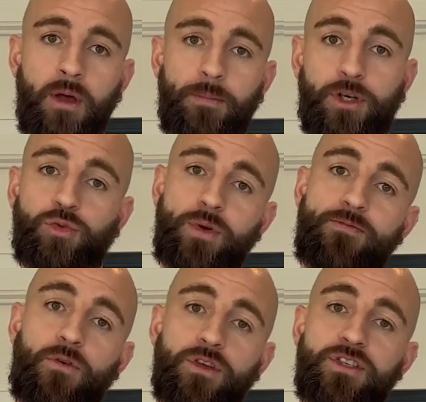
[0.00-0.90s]
because
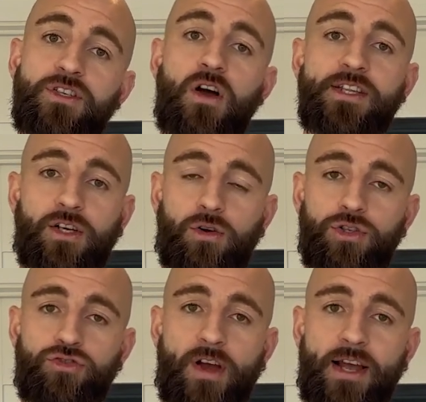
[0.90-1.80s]
we've signed a
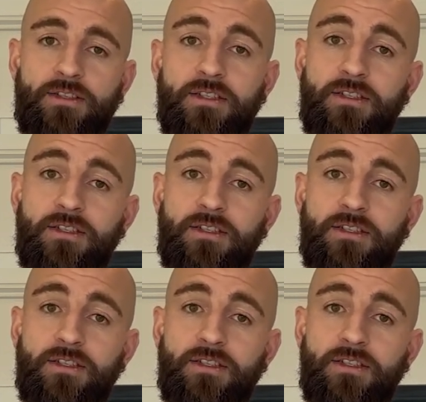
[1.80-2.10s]
contract,